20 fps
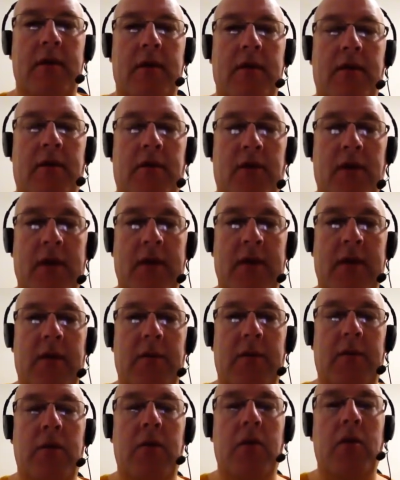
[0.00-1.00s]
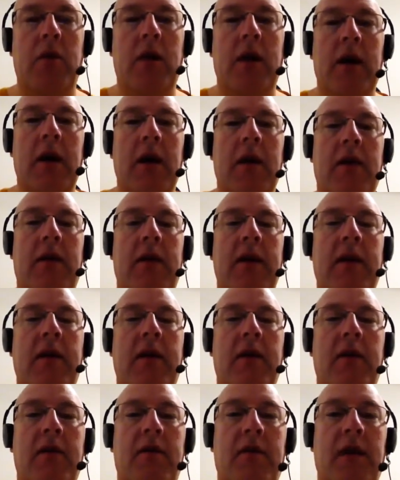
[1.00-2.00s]
For example, think
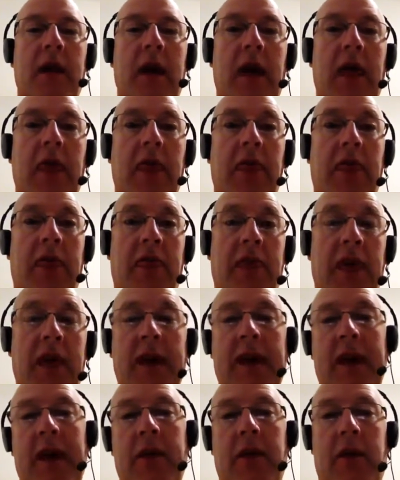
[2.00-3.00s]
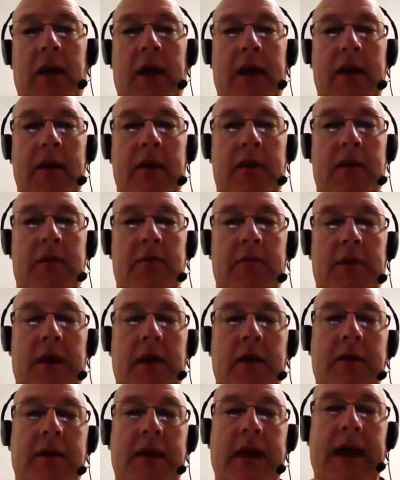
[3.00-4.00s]
of the Netherlands
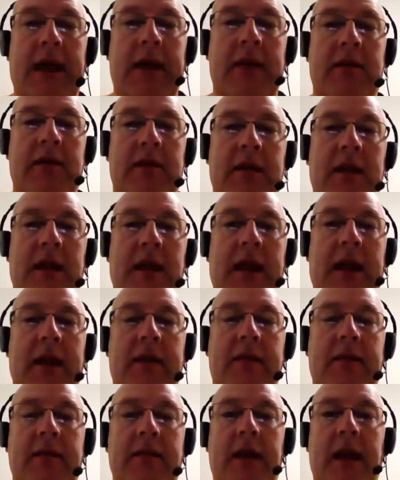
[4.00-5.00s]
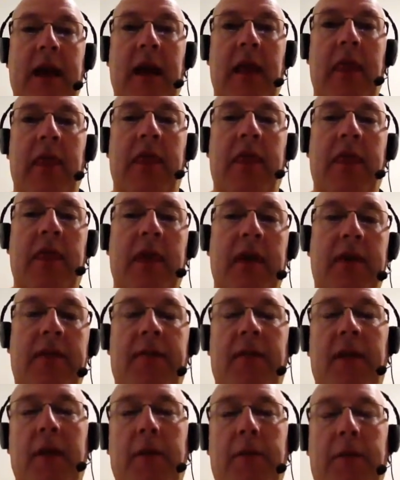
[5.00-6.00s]
because it ends in an S, the
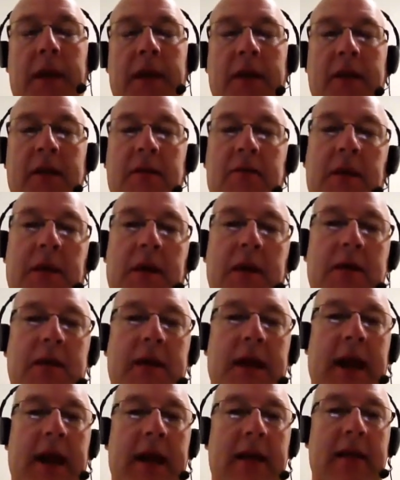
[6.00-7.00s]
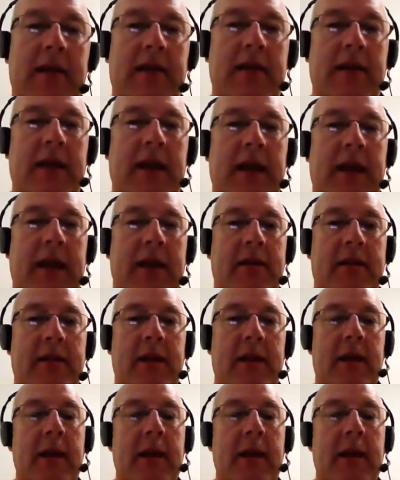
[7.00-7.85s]
Philippines because it ends in an S.